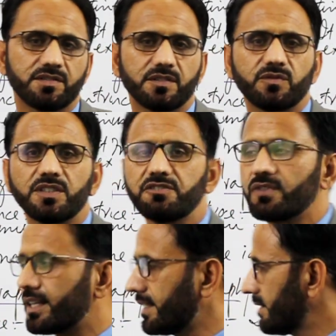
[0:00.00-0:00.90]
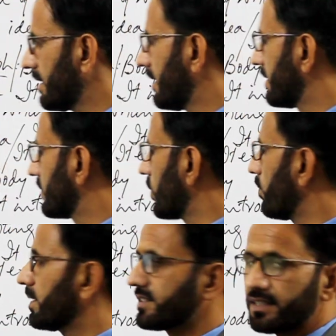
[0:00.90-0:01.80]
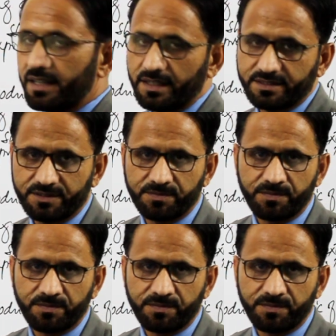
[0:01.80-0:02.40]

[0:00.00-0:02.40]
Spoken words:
The first one is topic sentence.